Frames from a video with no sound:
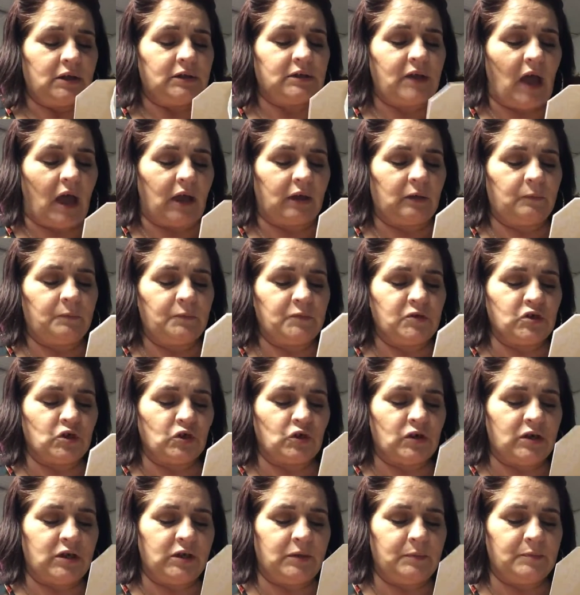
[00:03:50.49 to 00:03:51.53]
Donna
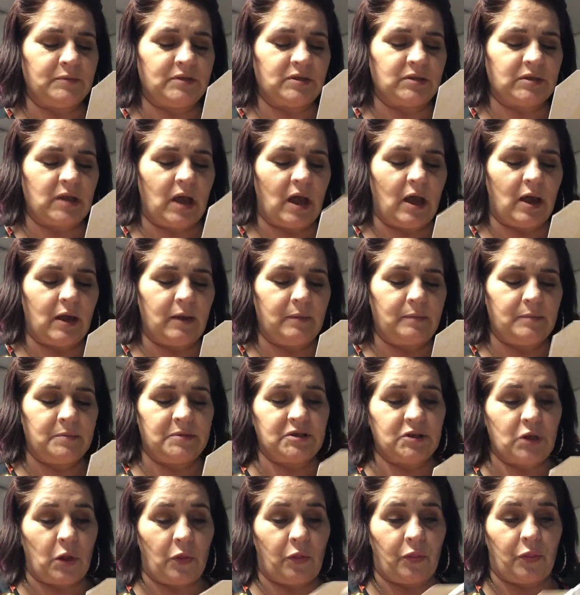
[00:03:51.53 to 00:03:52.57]
Dreams
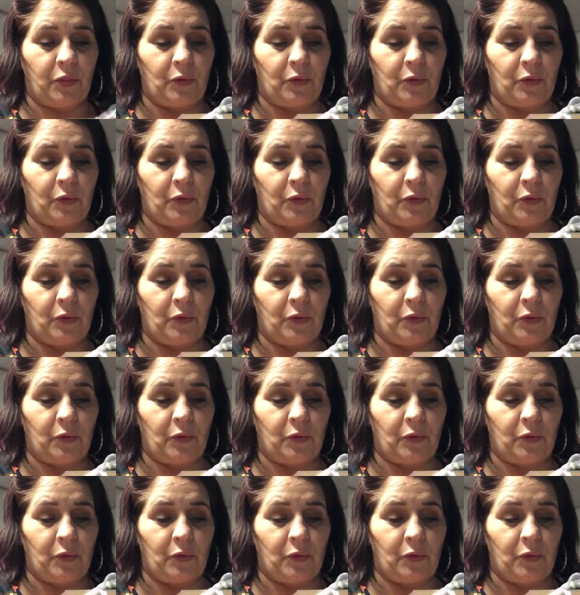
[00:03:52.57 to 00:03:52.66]
times